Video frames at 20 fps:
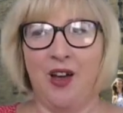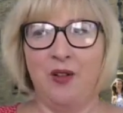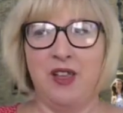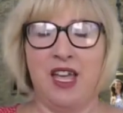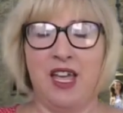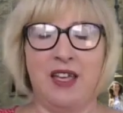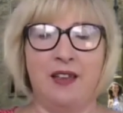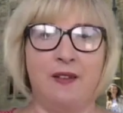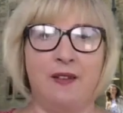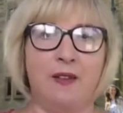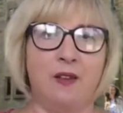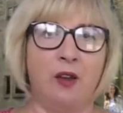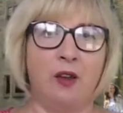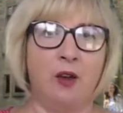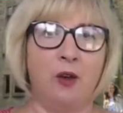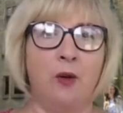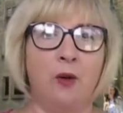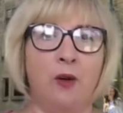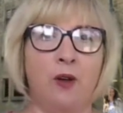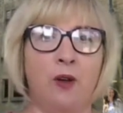Okay,
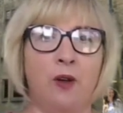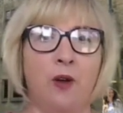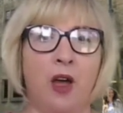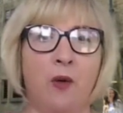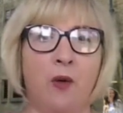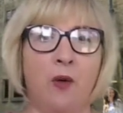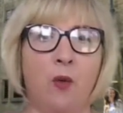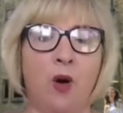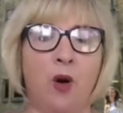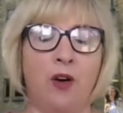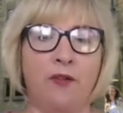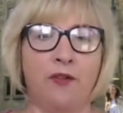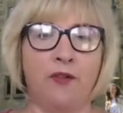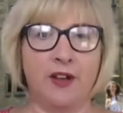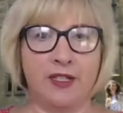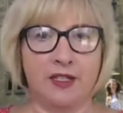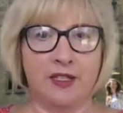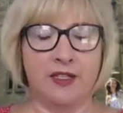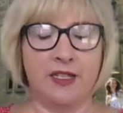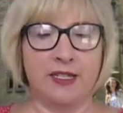so what have
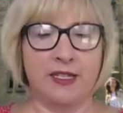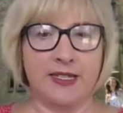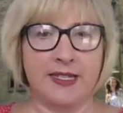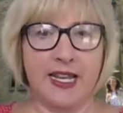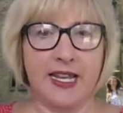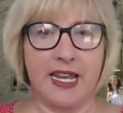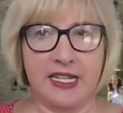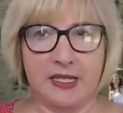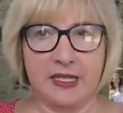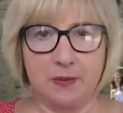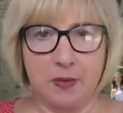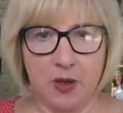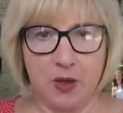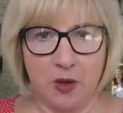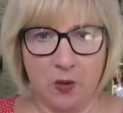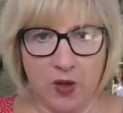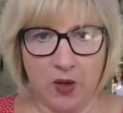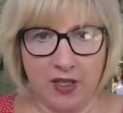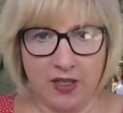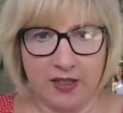I done as an
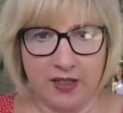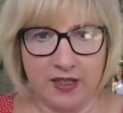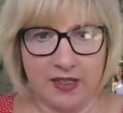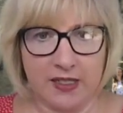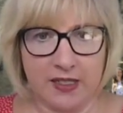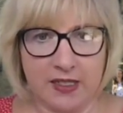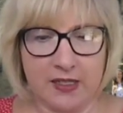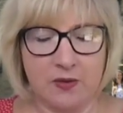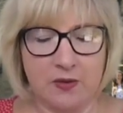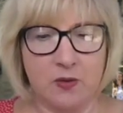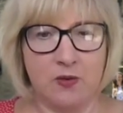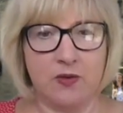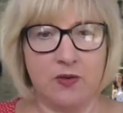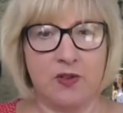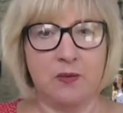expert witness?